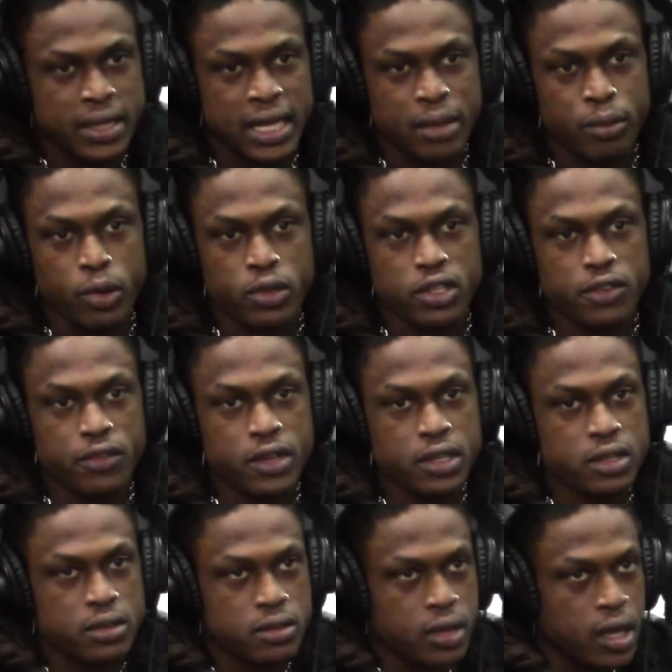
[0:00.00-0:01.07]
think music finna
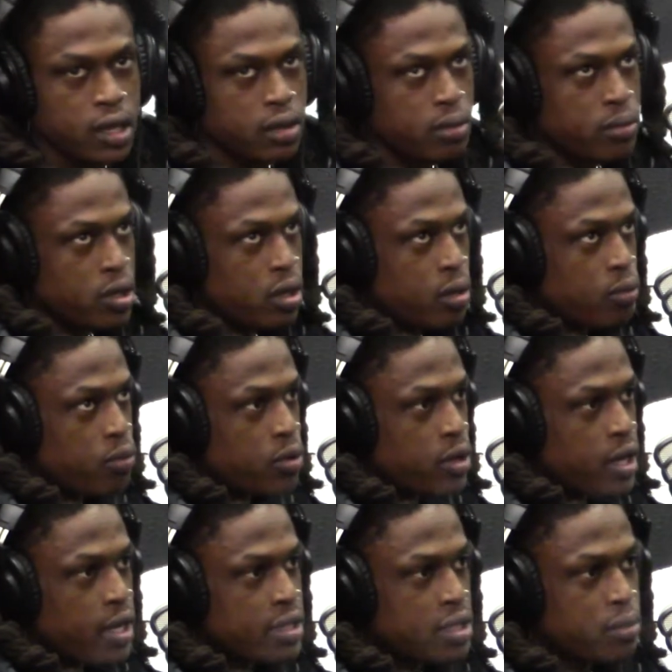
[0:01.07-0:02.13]
like become real
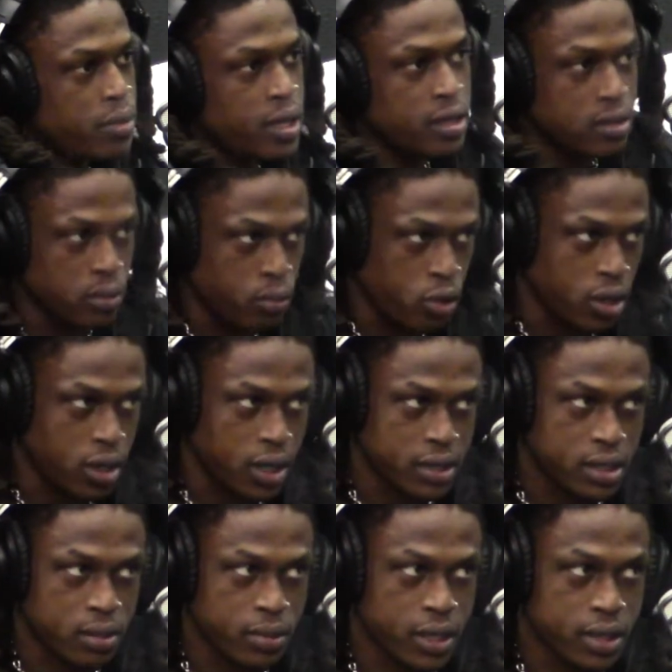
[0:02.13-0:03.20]
content based, more
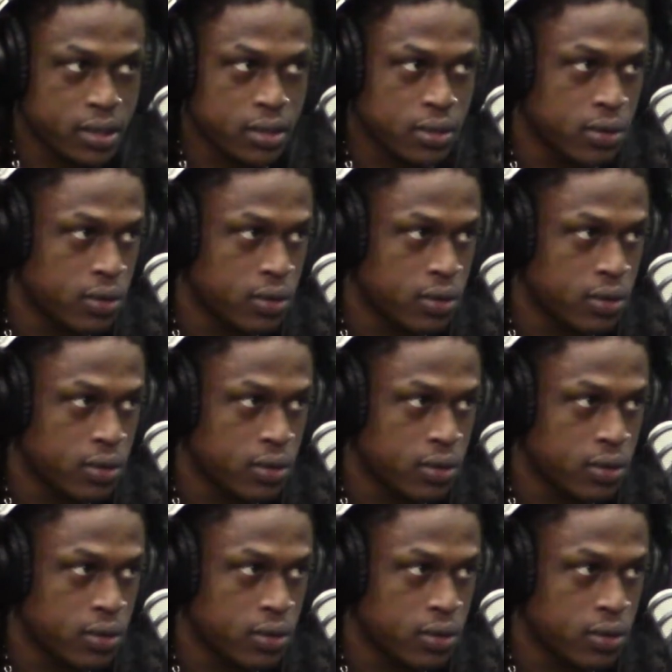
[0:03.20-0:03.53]
content based.